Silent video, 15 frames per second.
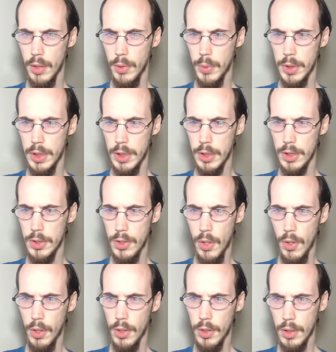We see a
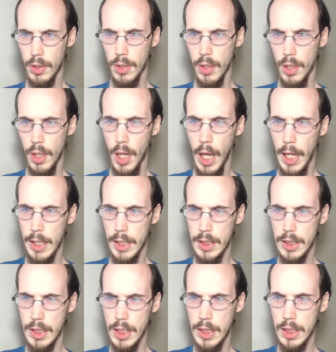star. I can
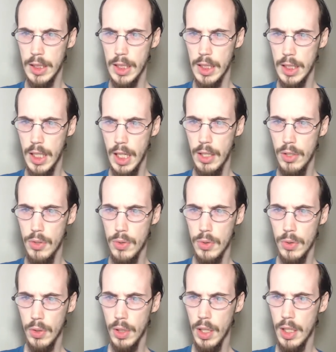sense the stand
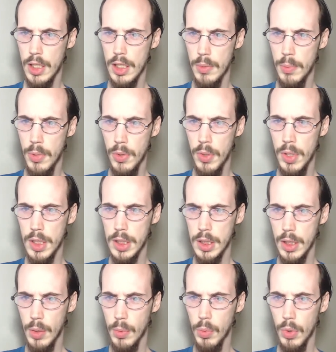user and his ability
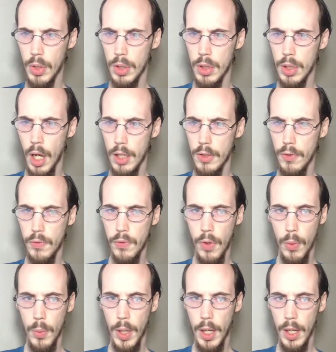somewhere not too far
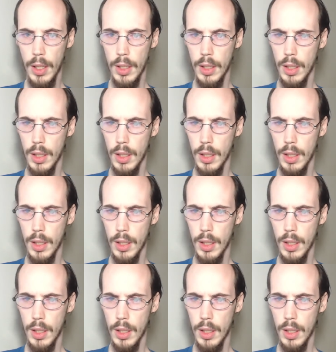away.